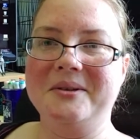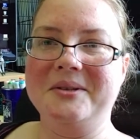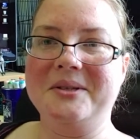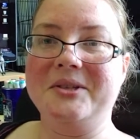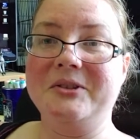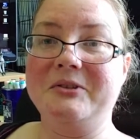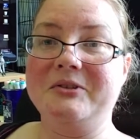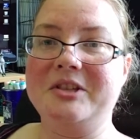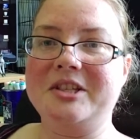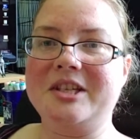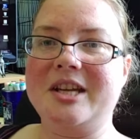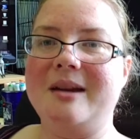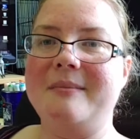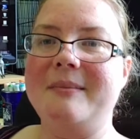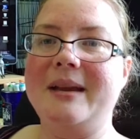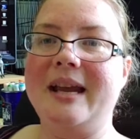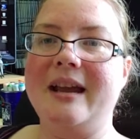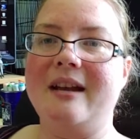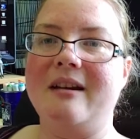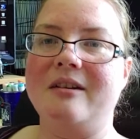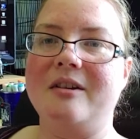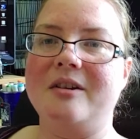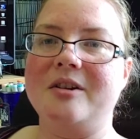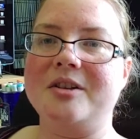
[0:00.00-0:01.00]
So it's coming
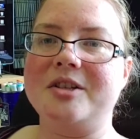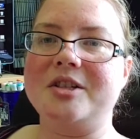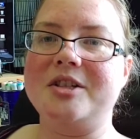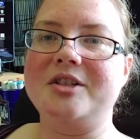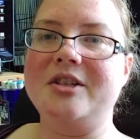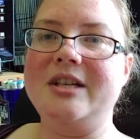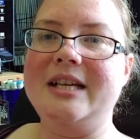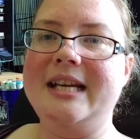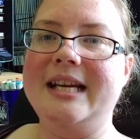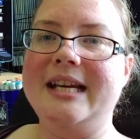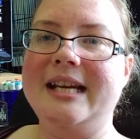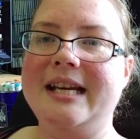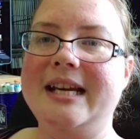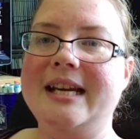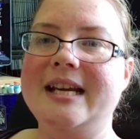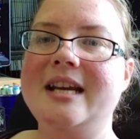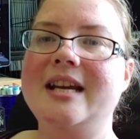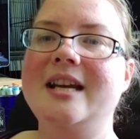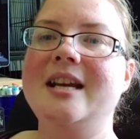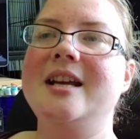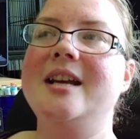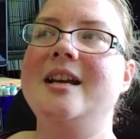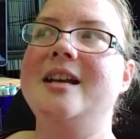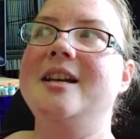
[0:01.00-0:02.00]
out all streaky.
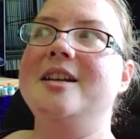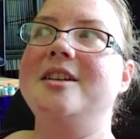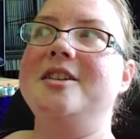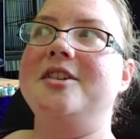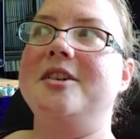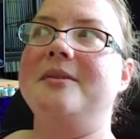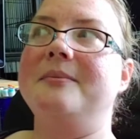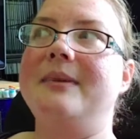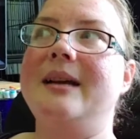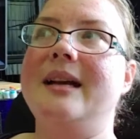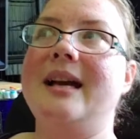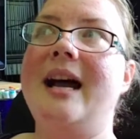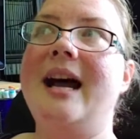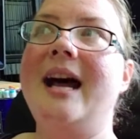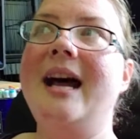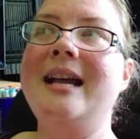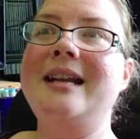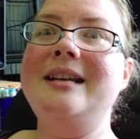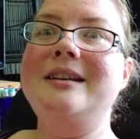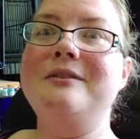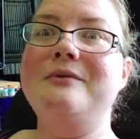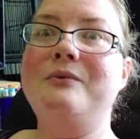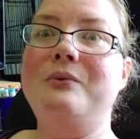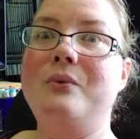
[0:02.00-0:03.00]
So I'm
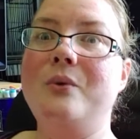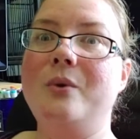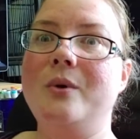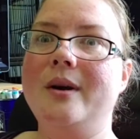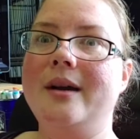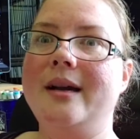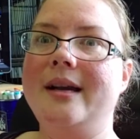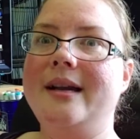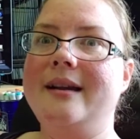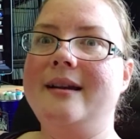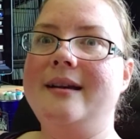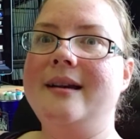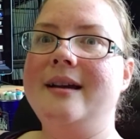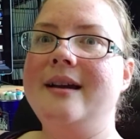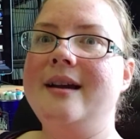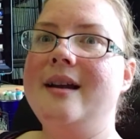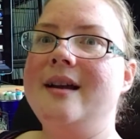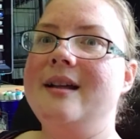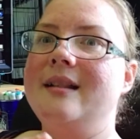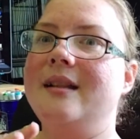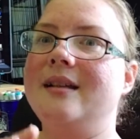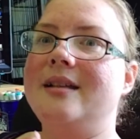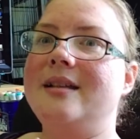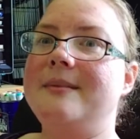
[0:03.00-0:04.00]
kind of worried
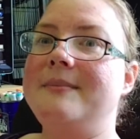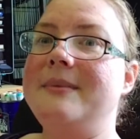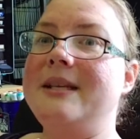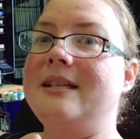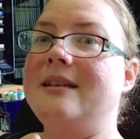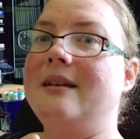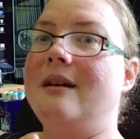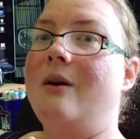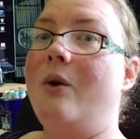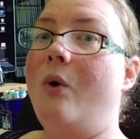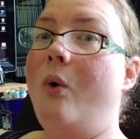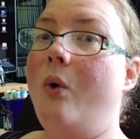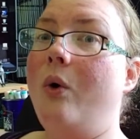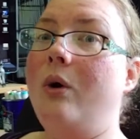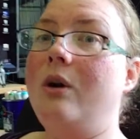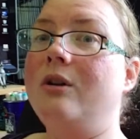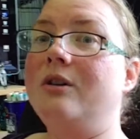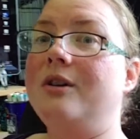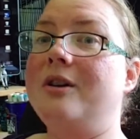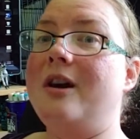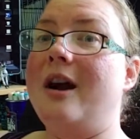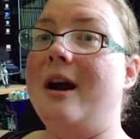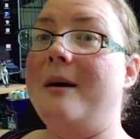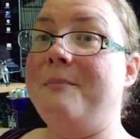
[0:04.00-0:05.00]
that somebody's going to
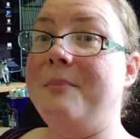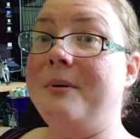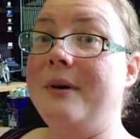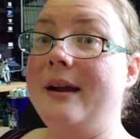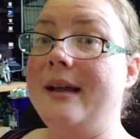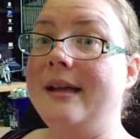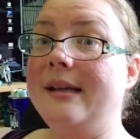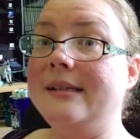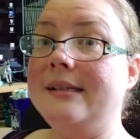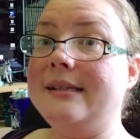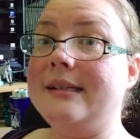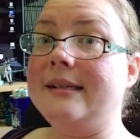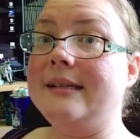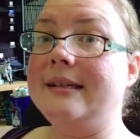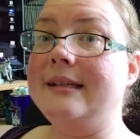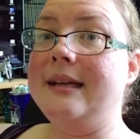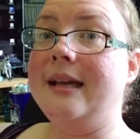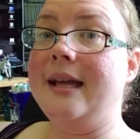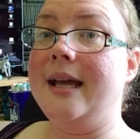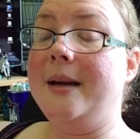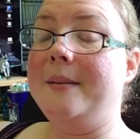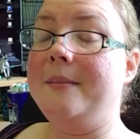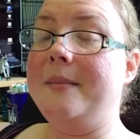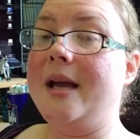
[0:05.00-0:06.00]
order a print
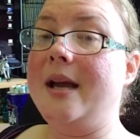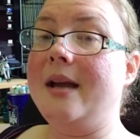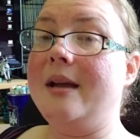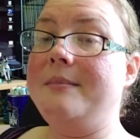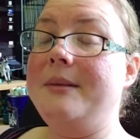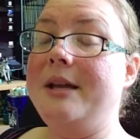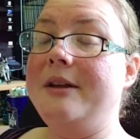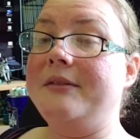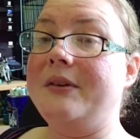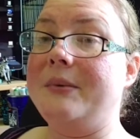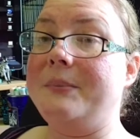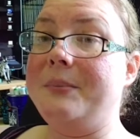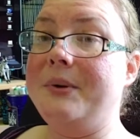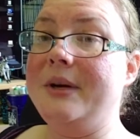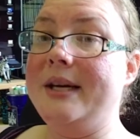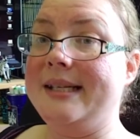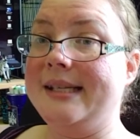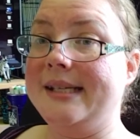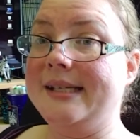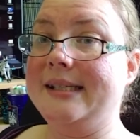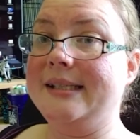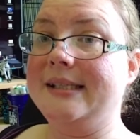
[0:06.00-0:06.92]
and I'm not going to be able to print it.